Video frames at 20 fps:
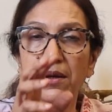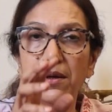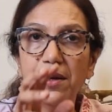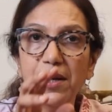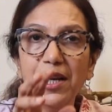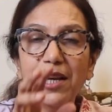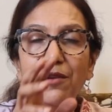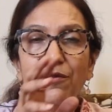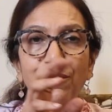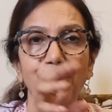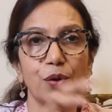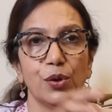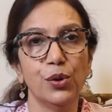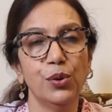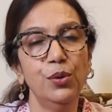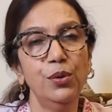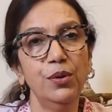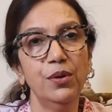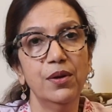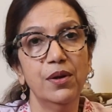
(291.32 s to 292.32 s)
trick for
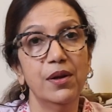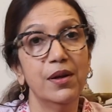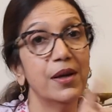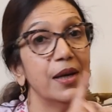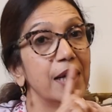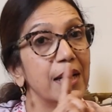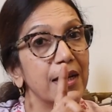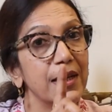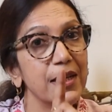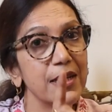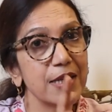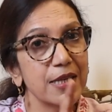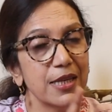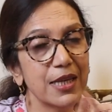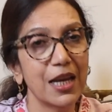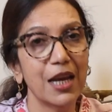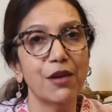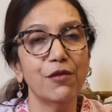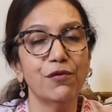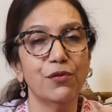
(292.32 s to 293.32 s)
you. Read this
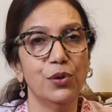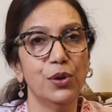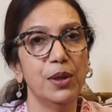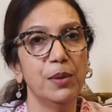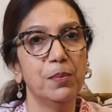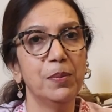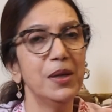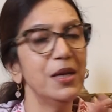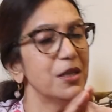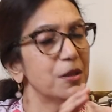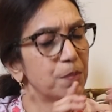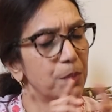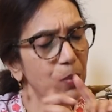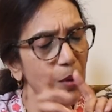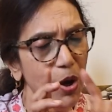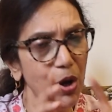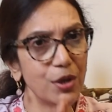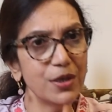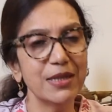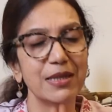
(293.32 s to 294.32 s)
carefully. Please
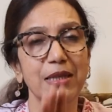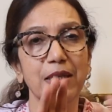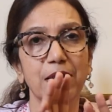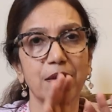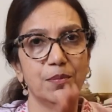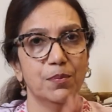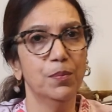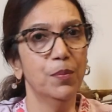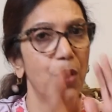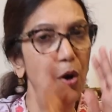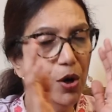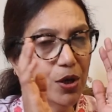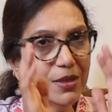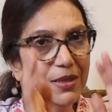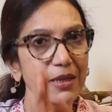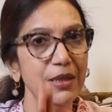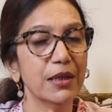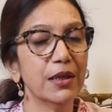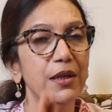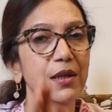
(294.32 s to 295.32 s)
pause here.
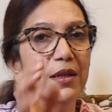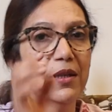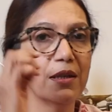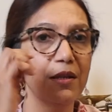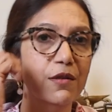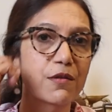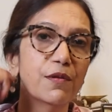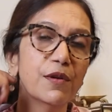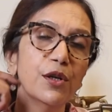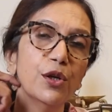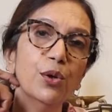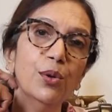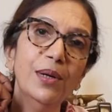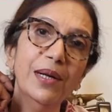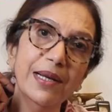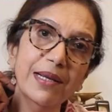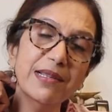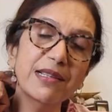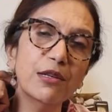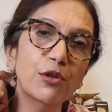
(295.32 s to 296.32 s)
Pause here in this video
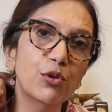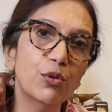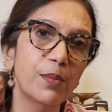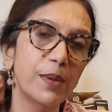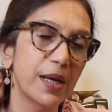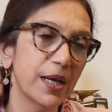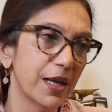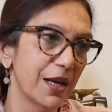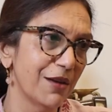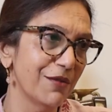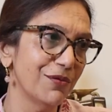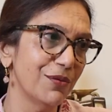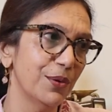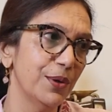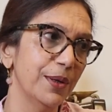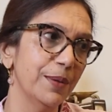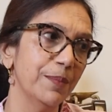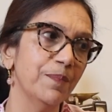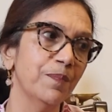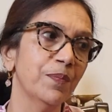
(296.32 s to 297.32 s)
and listen to me carefully.